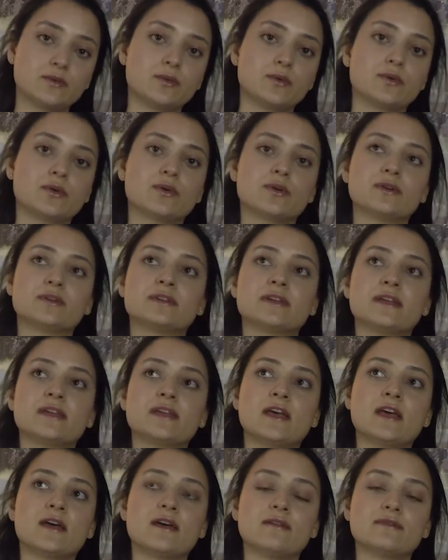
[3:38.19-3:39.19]
or they
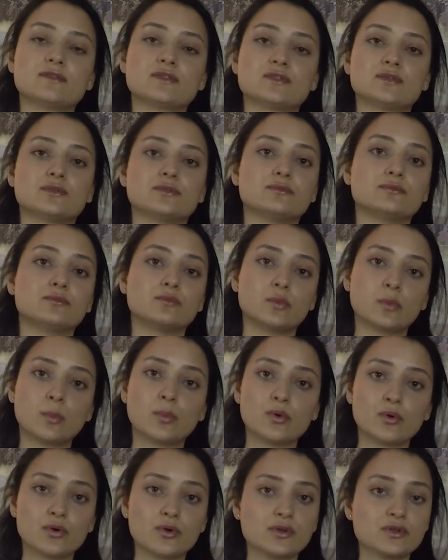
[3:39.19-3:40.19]
have certain
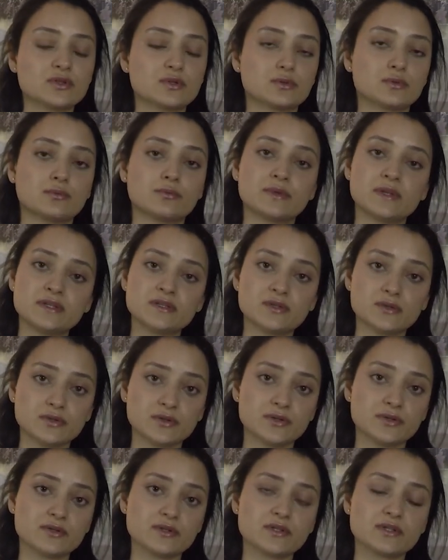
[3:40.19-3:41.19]
reports or
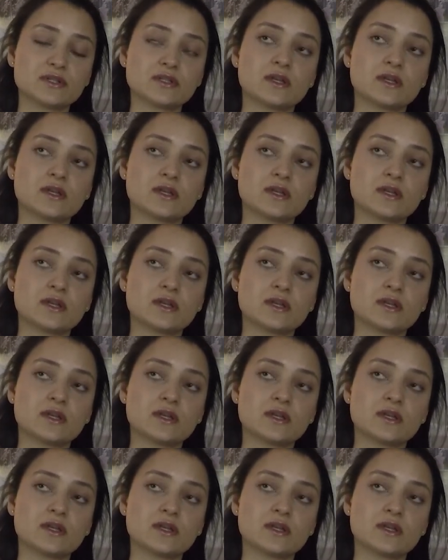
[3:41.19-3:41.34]
research